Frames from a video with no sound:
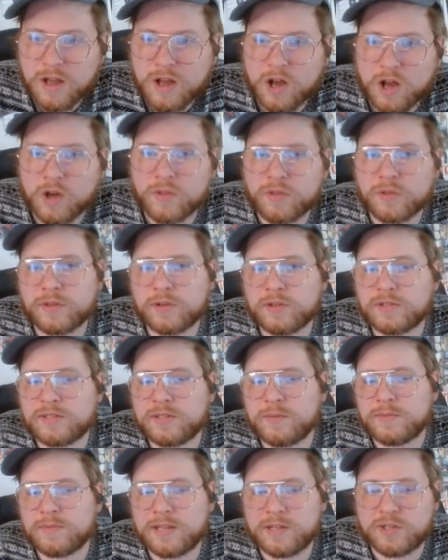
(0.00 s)
Although there is
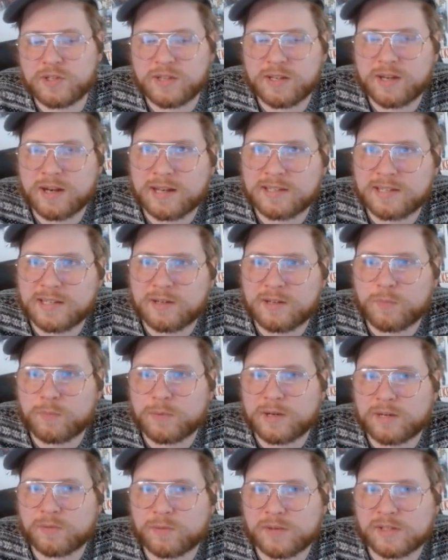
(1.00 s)
some tension here. I guess I don't
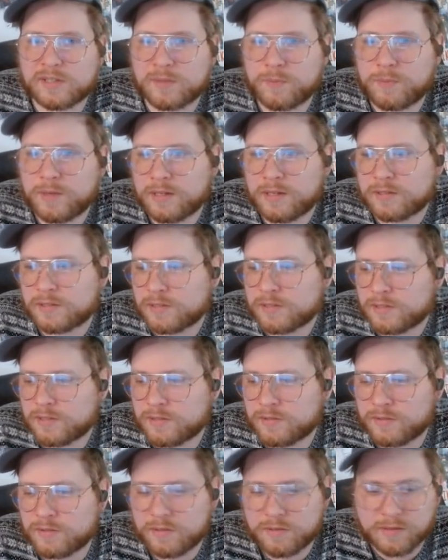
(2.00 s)
bring in Rest in Peace because it,
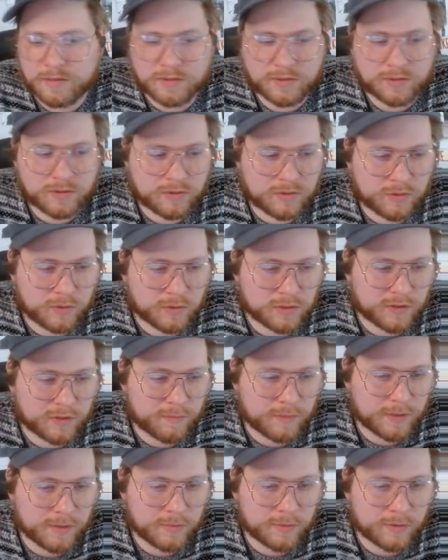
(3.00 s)
it, turns off
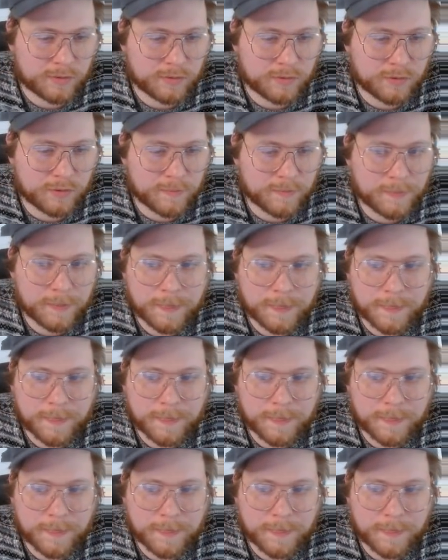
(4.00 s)
my Emrakul.